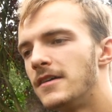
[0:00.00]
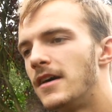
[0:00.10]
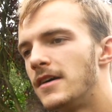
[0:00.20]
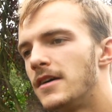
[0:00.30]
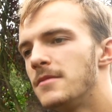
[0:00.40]

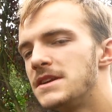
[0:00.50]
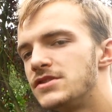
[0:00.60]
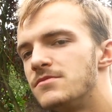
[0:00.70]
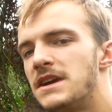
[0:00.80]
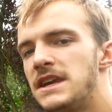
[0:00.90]
I
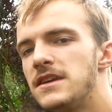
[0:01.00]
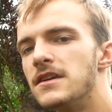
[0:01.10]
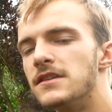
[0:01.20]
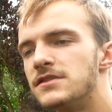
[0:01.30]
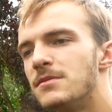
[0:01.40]
mentioned my heat
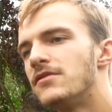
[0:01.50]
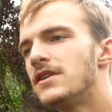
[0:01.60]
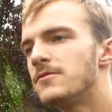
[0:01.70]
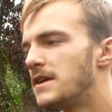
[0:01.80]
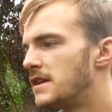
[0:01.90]
gun, so my
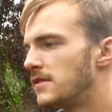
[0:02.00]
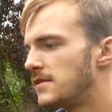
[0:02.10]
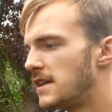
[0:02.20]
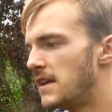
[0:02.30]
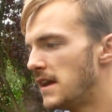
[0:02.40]
friend went
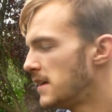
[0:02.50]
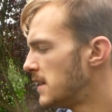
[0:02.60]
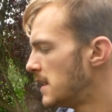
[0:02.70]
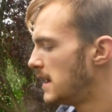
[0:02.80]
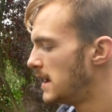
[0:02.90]
and did it.
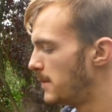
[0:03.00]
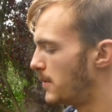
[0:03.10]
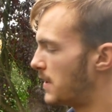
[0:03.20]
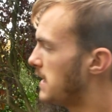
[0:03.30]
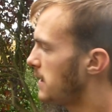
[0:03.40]
He
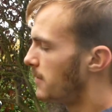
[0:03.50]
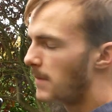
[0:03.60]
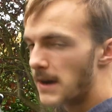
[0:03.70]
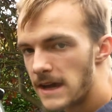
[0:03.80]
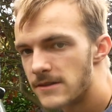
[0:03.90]
put the heat gun
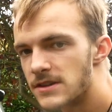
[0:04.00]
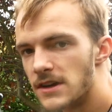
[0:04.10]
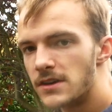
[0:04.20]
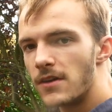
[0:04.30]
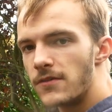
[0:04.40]
around the
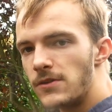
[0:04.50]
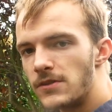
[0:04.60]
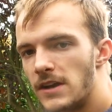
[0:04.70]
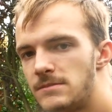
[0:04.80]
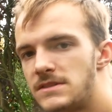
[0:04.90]
outside a few
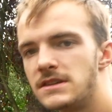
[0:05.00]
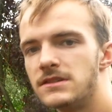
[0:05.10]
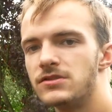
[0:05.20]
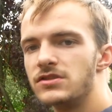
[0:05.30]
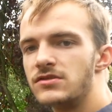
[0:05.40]
times,
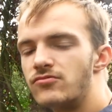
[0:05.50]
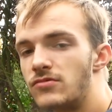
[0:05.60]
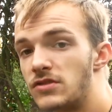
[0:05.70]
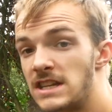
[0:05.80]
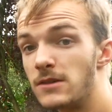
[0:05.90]
just
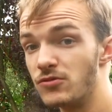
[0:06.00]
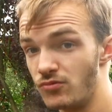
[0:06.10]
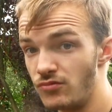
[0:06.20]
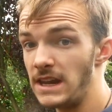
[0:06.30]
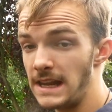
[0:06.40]
till it was
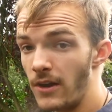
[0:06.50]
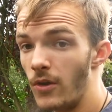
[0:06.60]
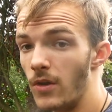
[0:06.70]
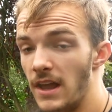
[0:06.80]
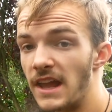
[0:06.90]
really
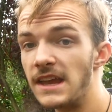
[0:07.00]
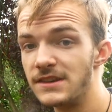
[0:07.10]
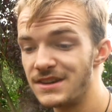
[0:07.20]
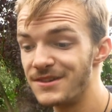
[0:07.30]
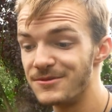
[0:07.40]
hot. Like he
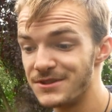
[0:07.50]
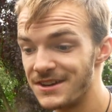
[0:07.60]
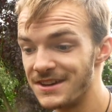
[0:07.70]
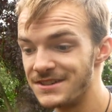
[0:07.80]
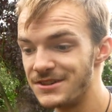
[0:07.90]
said, it was
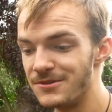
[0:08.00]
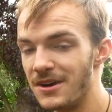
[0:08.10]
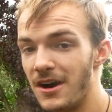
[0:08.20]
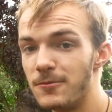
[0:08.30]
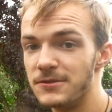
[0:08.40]
starting to,
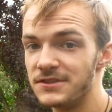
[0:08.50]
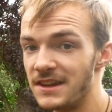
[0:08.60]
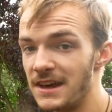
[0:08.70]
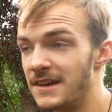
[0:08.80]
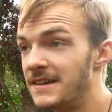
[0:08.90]
I wasn't
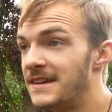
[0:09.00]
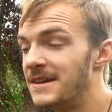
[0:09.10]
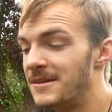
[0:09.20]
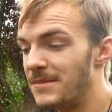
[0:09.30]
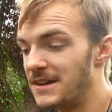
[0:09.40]
there,
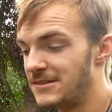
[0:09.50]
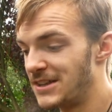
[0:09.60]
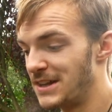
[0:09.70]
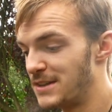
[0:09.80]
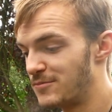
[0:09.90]
but it was
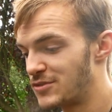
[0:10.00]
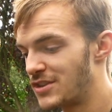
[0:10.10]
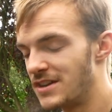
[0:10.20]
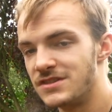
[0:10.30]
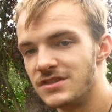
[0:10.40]
like, it was
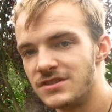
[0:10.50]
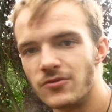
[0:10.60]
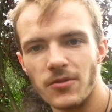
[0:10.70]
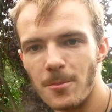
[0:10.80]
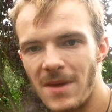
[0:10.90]
starting to
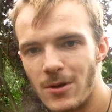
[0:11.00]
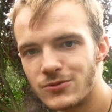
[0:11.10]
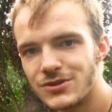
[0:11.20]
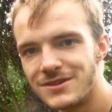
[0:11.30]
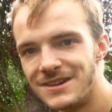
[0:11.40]
sort of melt.